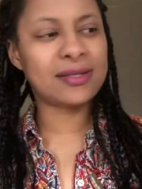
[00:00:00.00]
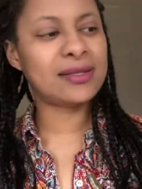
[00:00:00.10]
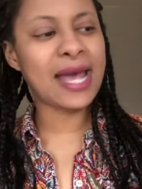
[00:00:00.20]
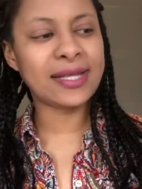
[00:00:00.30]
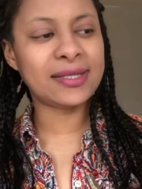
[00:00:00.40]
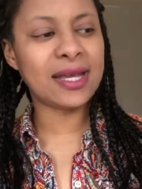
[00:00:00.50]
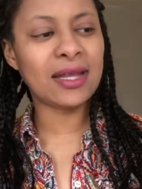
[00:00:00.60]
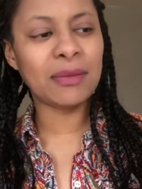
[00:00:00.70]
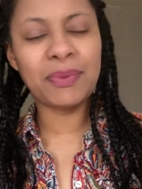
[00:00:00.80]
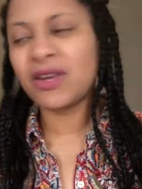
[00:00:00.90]
set
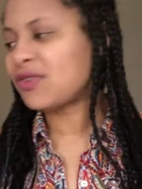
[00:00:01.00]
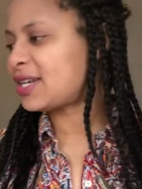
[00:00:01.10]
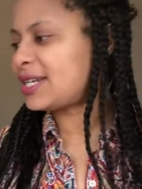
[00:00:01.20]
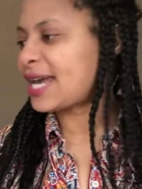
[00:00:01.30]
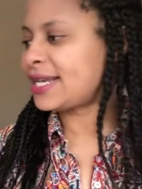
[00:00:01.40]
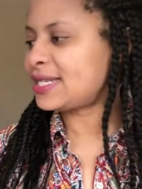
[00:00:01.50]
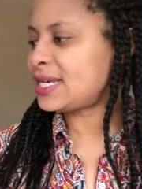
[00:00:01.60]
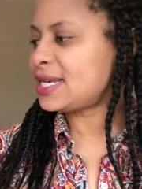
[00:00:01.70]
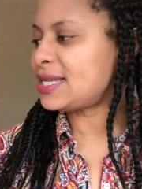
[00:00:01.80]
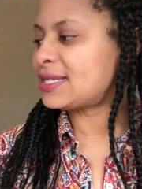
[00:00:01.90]
in the period
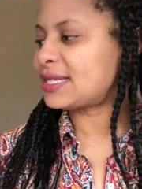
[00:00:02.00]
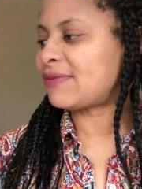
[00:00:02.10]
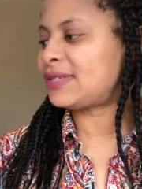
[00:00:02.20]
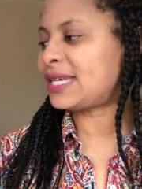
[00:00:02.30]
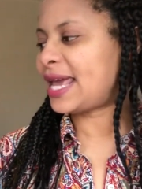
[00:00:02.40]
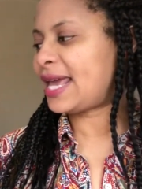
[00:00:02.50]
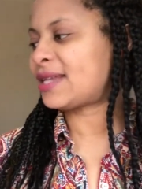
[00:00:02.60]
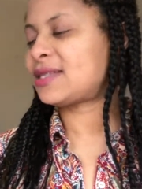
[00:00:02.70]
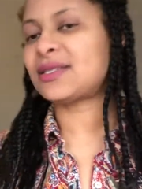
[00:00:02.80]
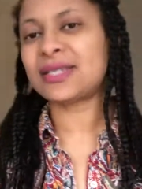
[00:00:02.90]

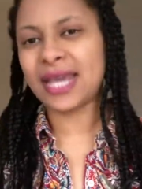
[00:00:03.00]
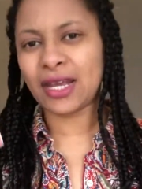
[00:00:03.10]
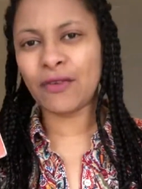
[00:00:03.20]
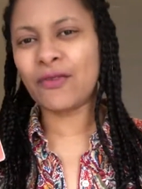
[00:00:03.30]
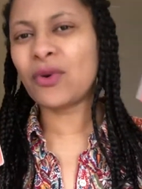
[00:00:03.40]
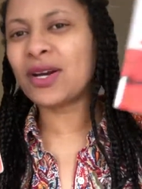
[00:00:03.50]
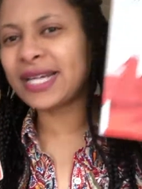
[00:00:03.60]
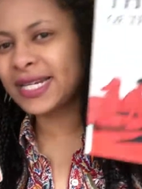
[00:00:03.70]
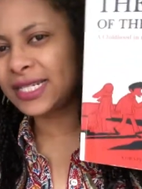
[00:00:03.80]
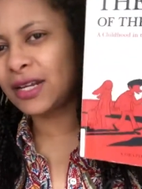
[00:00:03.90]
1978 to 84,
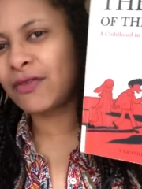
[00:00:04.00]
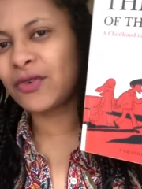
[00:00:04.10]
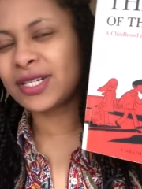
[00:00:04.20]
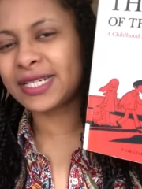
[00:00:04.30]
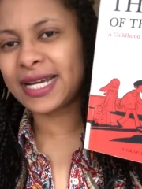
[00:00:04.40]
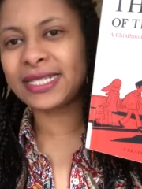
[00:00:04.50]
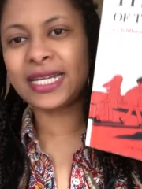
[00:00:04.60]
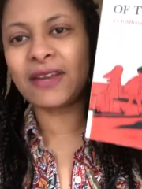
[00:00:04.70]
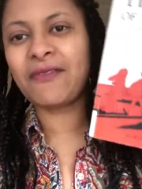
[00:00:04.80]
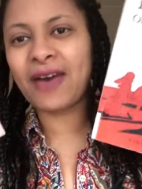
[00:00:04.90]
1984 to
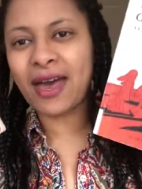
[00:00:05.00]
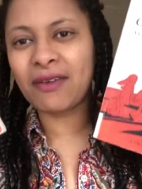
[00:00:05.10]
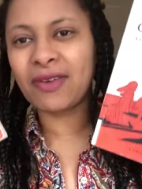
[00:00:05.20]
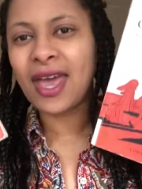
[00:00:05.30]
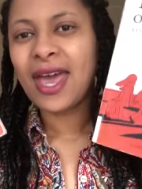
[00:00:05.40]
1985.